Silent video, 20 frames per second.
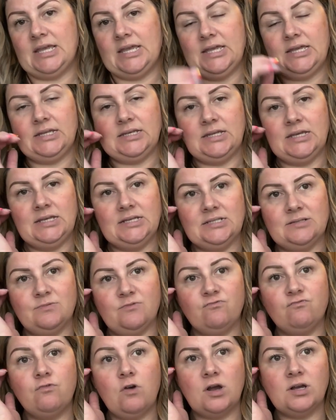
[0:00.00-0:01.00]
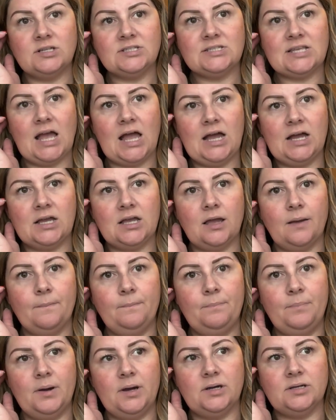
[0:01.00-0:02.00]
in his rucksack,
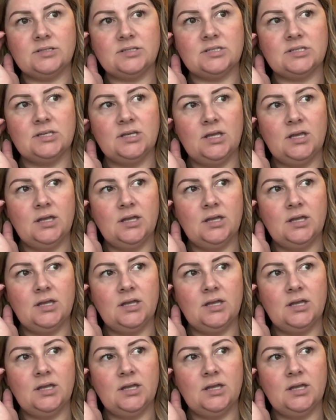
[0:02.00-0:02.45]
but